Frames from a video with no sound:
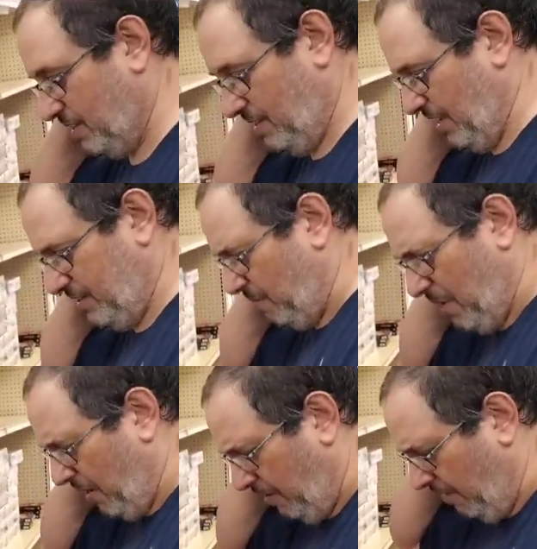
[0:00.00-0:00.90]
a that's
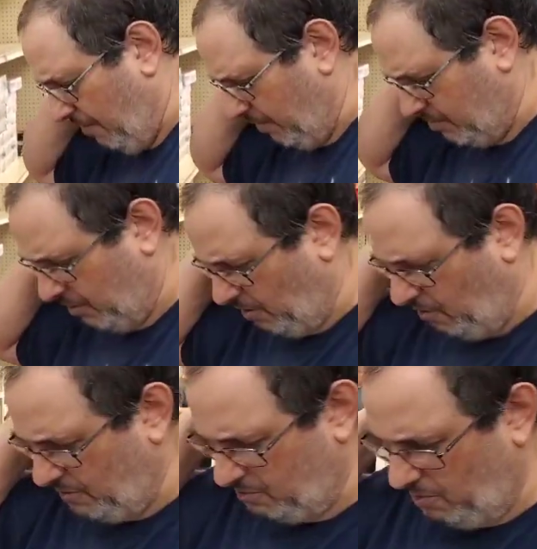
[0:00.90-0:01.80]
a model I've actually
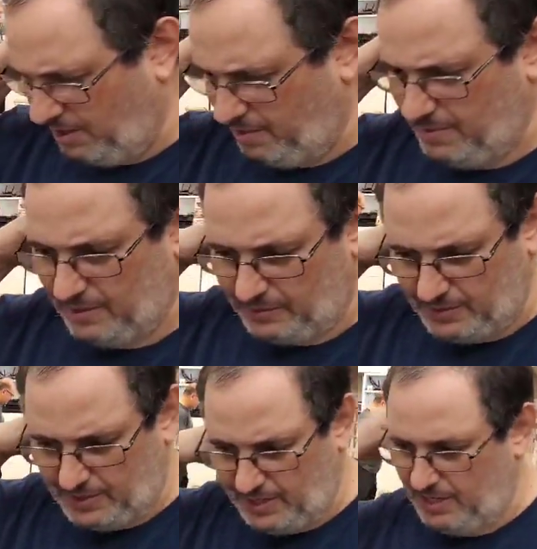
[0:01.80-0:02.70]
always wanted to
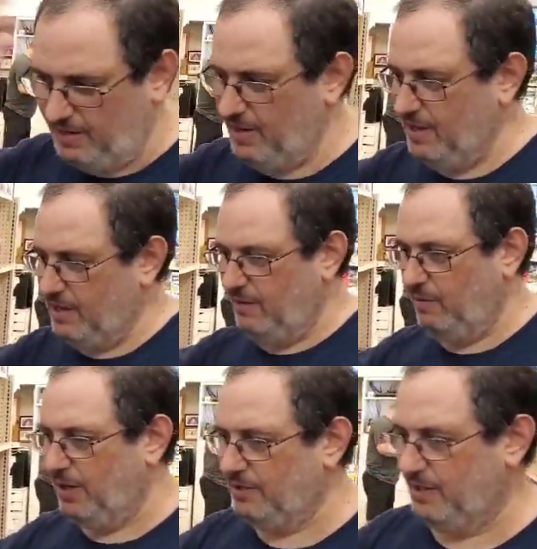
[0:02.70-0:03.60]
build, and uh, you
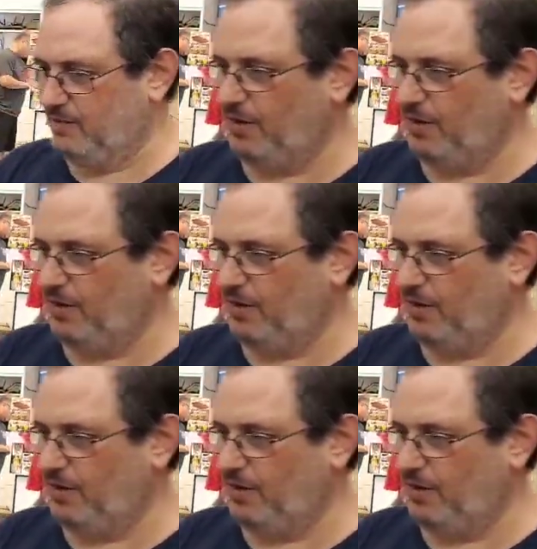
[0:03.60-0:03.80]
know what?